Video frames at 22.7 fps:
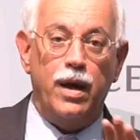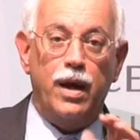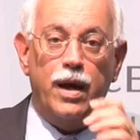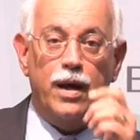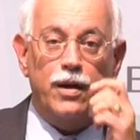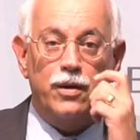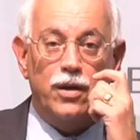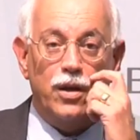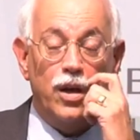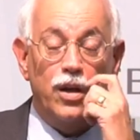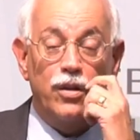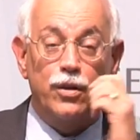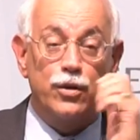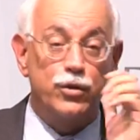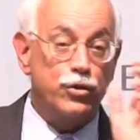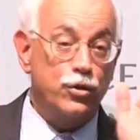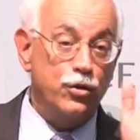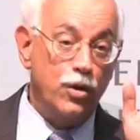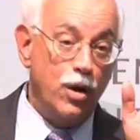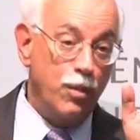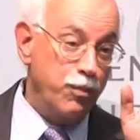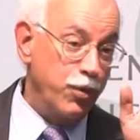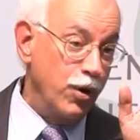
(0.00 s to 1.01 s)
And uh,
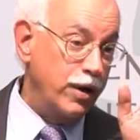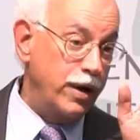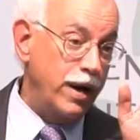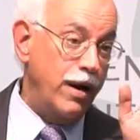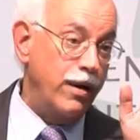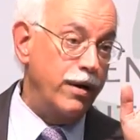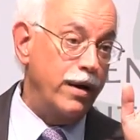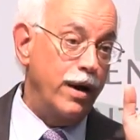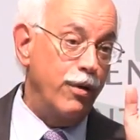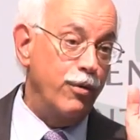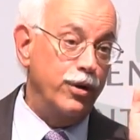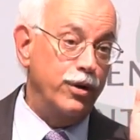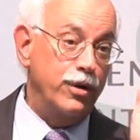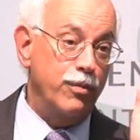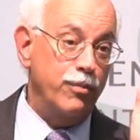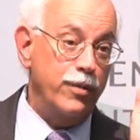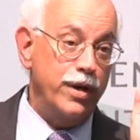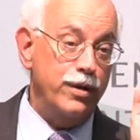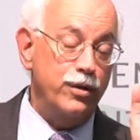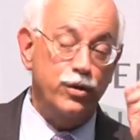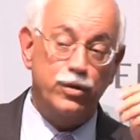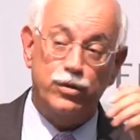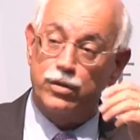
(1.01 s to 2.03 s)
there's a, a, book out I would
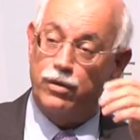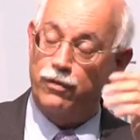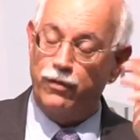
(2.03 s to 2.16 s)
commend to you.